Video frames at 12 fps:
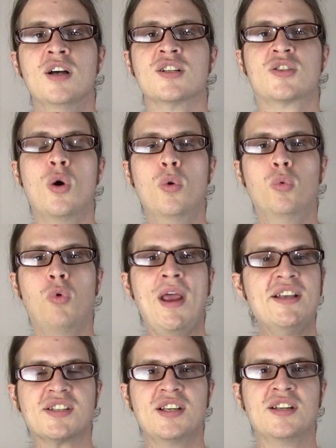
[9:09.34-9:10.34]
So
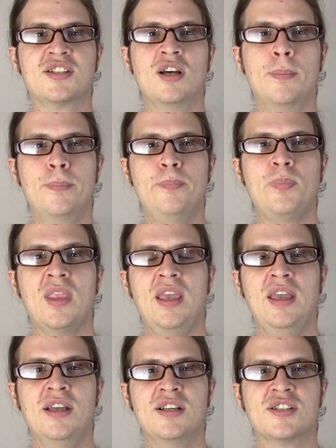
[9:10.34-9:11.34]
racism
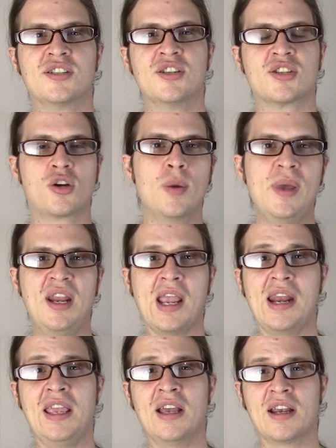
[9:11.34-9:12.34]
is
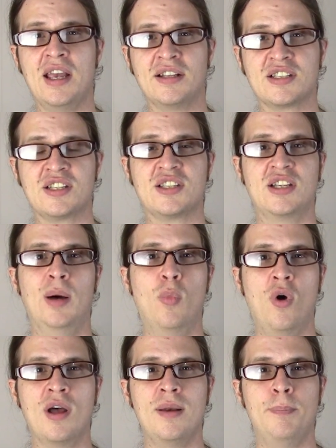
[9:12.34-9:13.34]
discriminating against
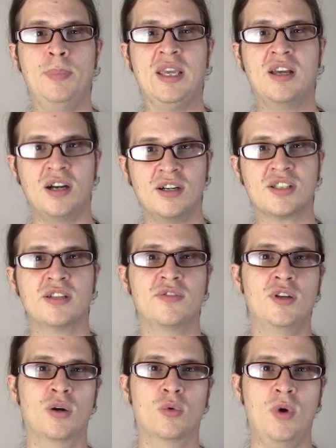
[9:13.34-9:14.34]
someone because of
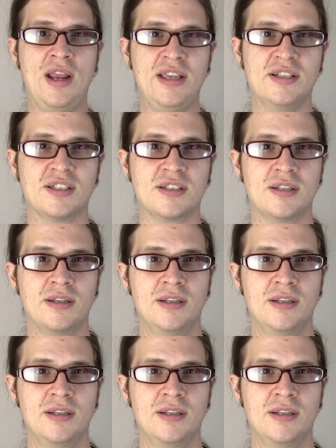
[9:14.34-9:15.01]
their race.